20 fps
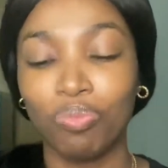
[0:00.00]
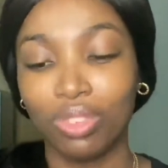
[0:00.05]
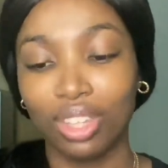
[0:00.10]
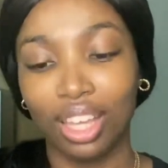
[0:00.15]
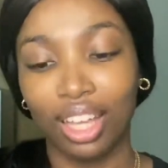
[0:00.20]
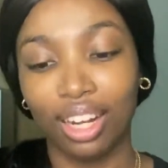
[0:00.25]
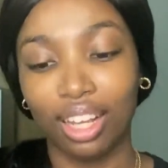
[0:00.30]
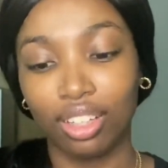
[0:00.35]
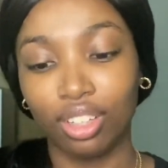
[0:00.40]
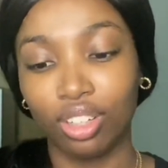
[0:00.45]

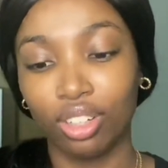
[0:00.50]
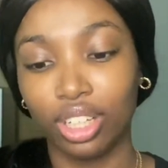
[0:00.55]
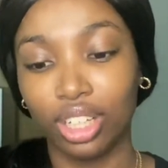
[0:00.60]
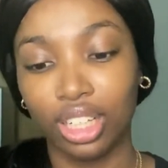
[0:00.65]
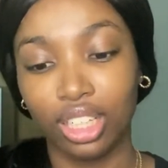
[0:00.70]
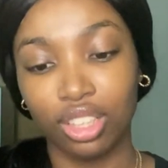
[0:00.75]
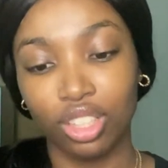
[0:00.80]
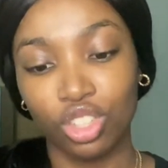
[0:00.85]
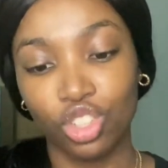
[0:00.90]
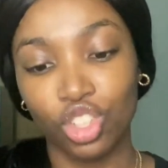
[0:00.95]
and I got it
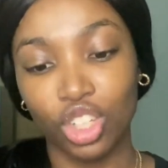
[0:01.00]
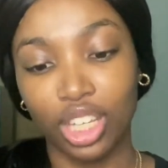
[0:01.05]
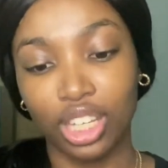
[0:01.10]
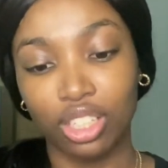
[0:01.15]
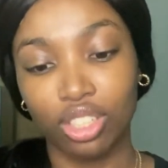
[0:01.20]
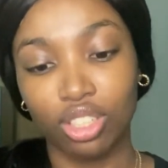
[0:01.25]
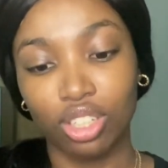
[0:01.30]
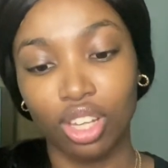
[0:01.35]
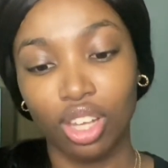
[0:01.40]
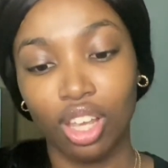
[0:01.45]
in the
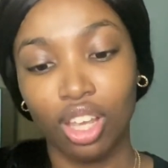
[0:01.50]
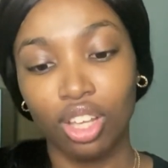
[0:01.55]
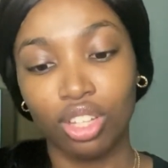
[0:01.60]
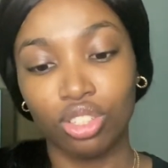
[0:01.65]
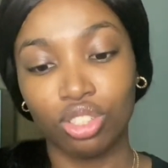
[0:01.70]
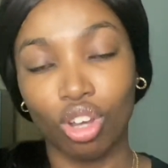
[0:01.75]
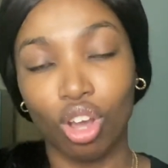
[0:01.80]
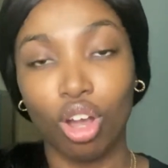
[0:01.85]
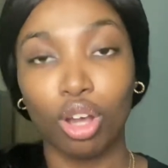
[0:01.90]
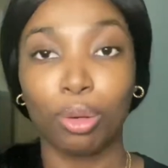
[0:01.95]
shade
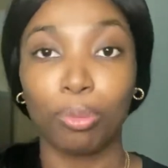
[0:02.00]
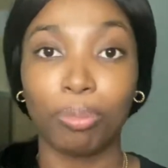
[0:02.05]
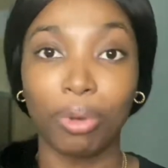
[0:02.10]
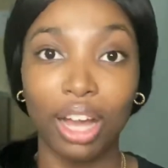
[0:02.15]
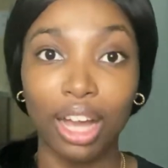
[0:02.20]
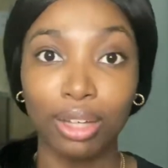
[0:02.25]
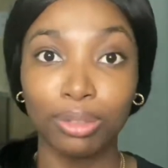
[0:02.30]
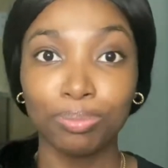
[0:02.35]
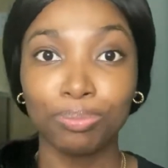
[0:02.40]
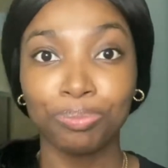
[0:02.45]
dark
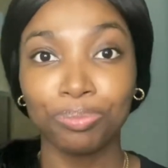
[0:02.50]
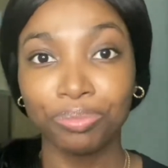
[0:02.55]
brown.